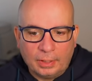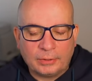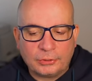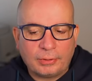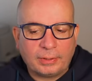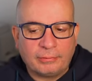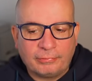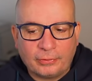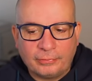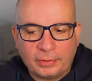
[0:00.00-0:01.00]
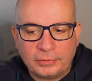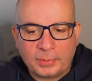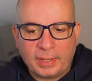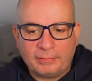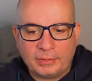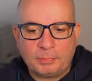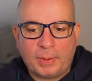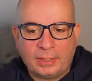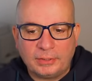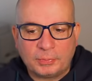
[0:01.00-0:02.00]
and a strength of Volvo is we have this
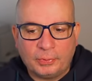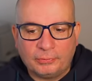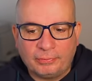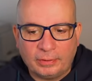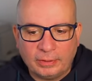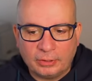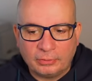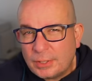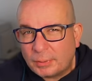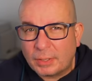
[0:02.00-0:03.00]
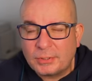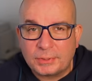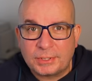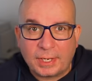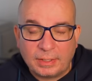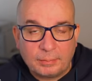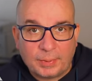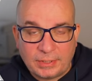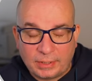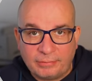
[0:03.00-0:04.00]
balanced portfolio. So it goes on to say that
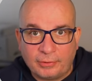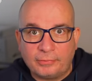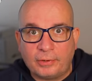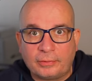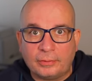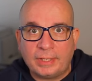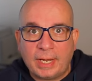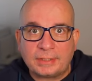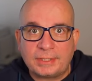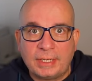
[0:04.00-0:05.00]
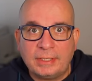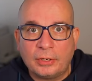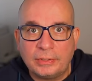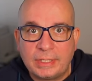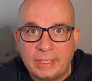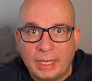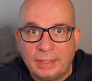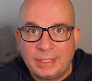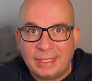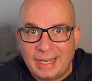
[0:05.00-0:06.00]
basically Volvo got the XC90
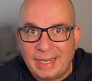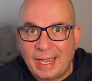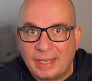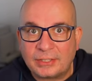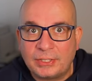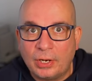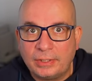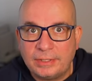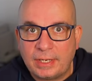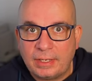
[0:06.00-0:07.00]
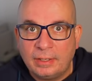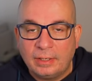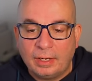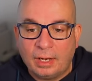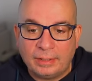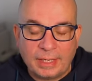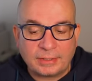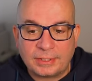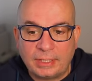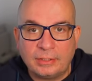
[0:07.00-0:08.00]
and the EX90, the
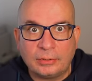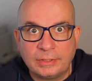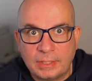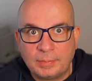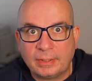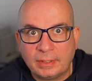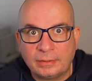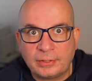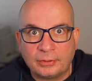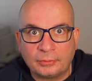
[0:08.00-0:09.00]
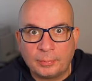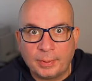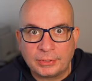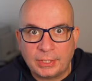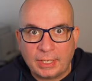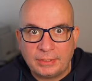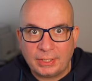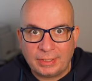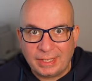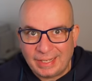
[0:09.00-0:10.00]
XC90 being the internal combustion
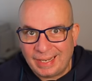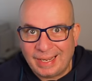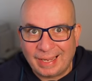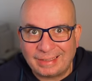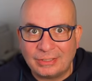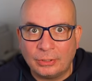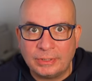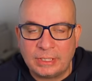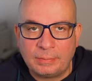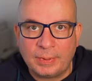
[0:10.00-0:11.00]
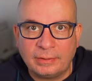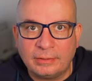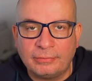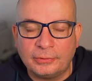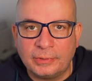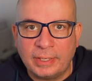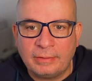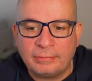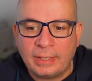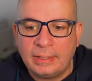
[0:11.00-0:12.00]
engine, the EX90 being the full
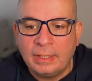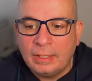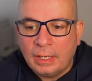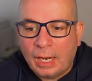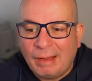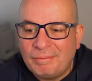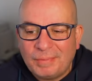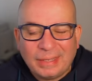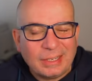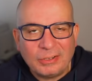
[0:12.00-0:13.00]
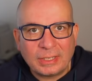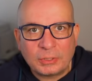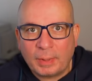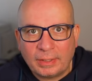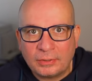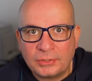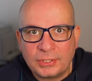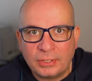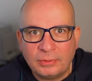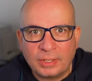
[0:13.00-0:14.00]
EV. And they don't expect those
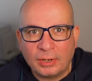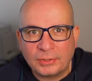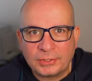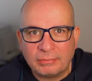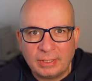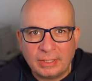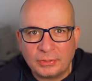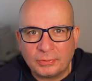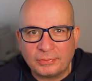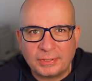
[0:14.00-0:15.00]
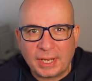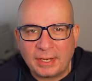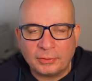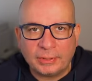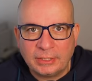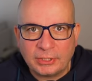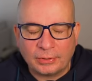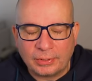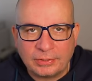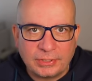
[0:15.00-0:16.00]
two cars to really sort of stand on each
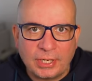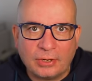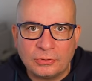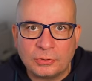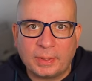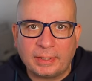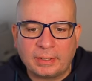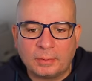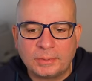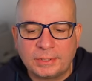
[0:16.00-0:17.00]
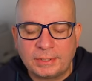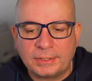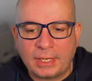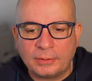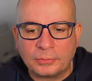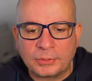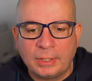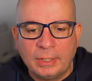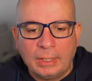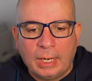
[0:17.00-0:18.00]
other's toes when it comes to sales.
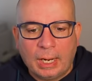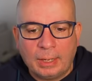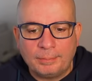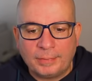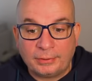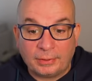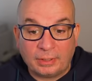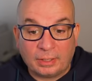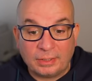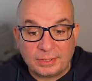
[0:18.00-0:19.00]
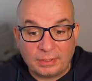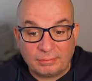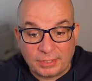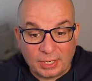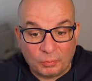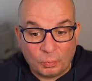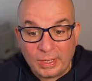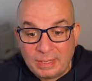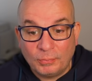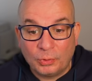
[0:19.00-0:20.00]
They think they're going to sell
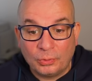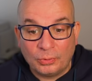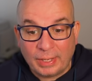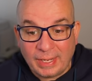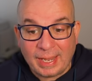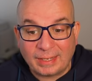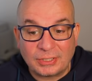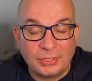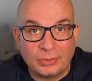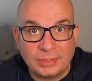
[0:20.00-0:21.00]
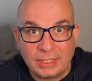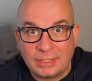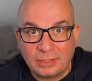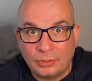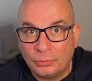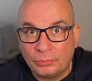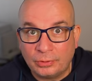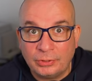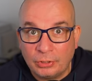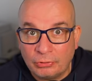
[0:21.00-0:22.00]
way more EX90s in
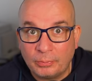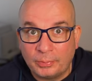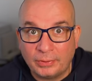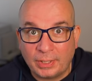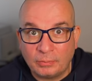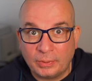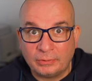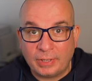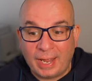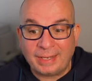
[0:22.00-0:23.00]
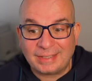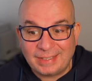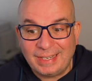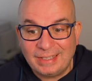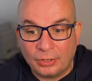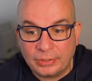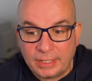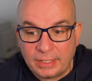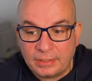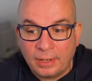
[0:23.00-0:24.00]
Northern Europe than they will
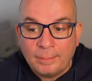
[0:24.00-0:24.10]
XC90s.